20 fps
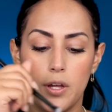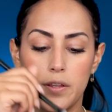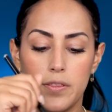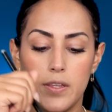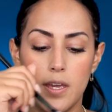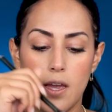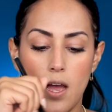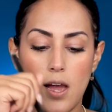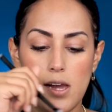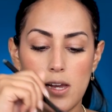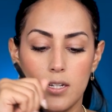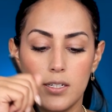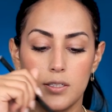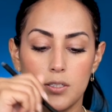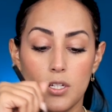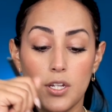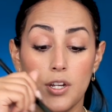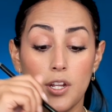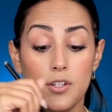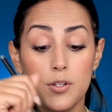on the
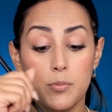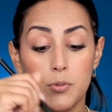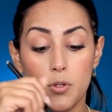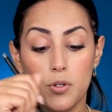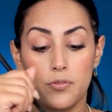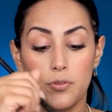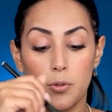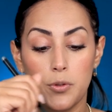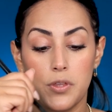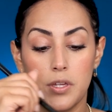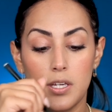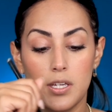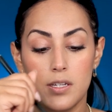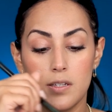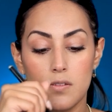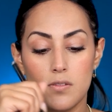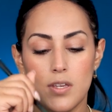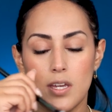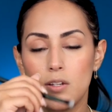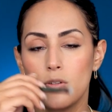eyes. Another beautiful thing
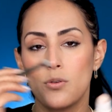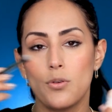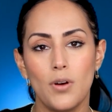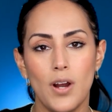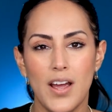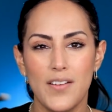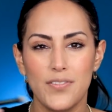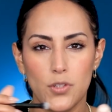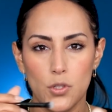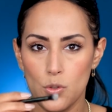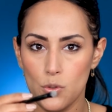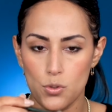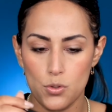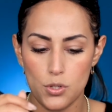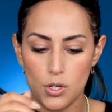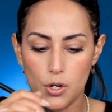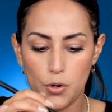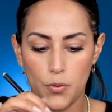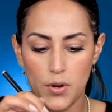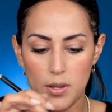is, and you don't have to
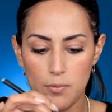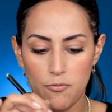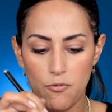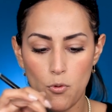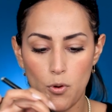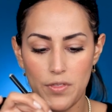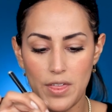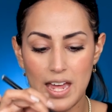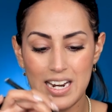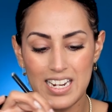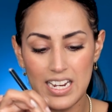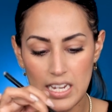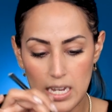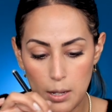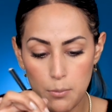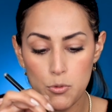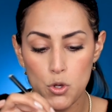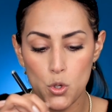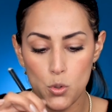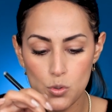use a cream for that. I
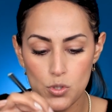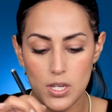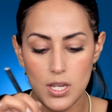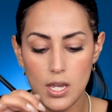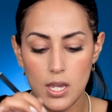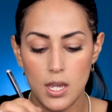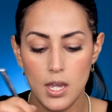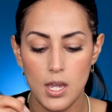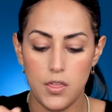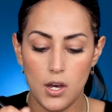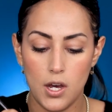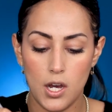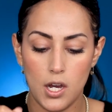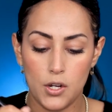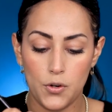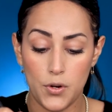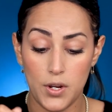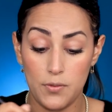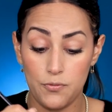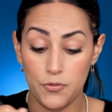am using
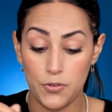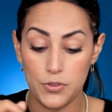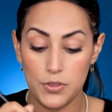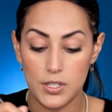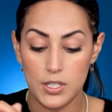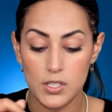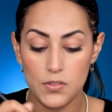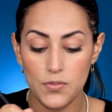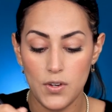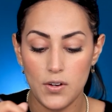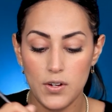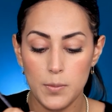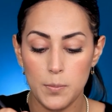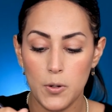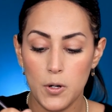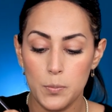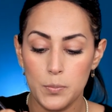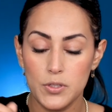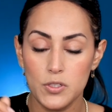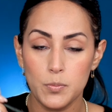the cream for this very
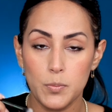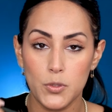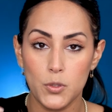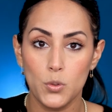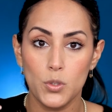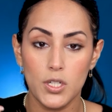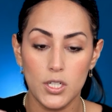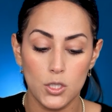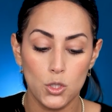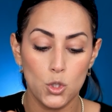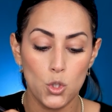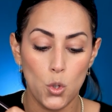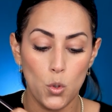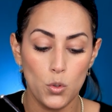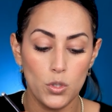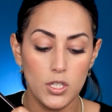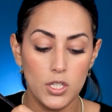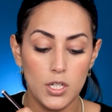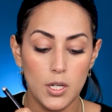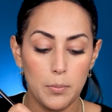purpose, but you can
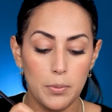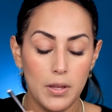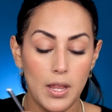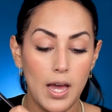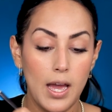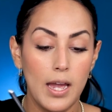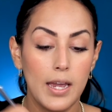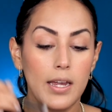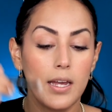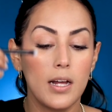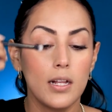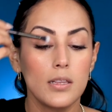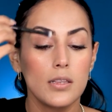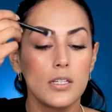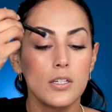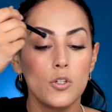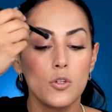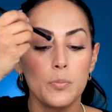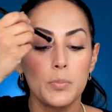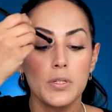totally apply a
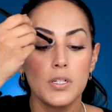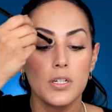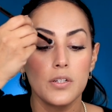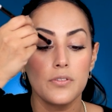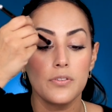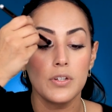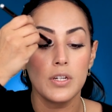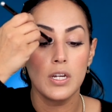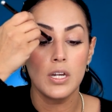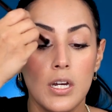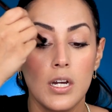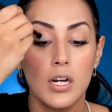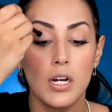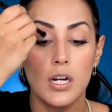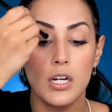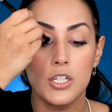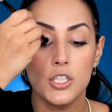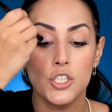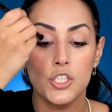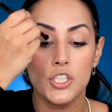little bit of
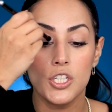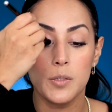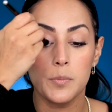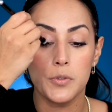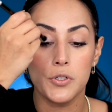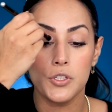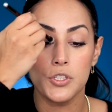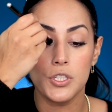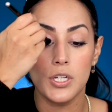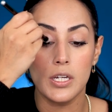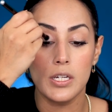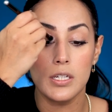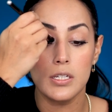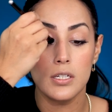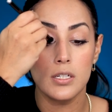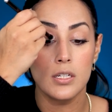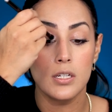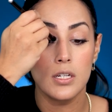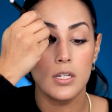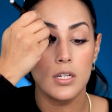a shimmer shade